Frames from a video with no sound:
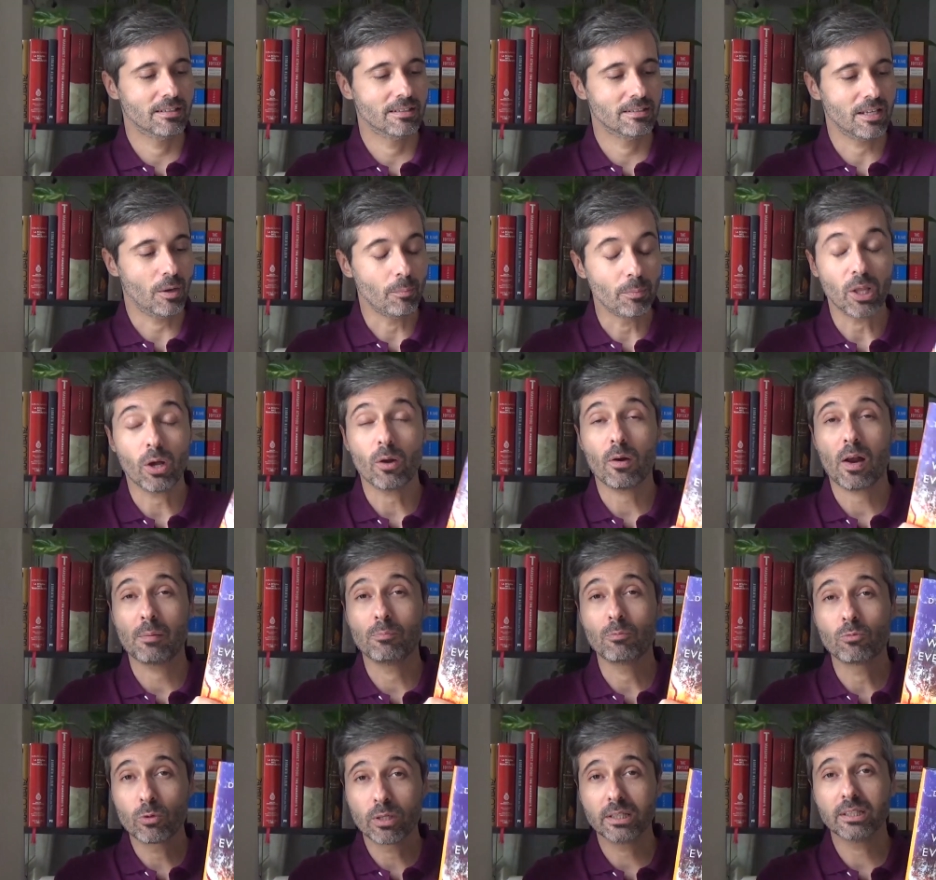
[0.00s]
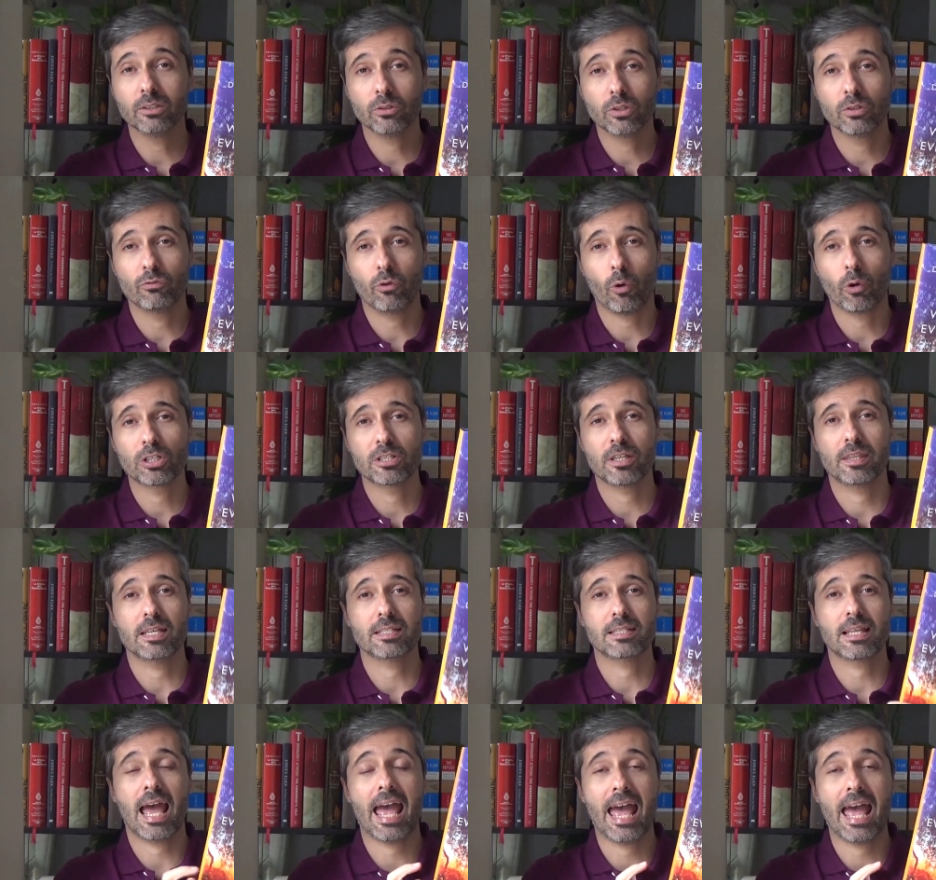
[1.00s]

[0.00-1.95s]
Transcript: down below. I'm really looking forward to this.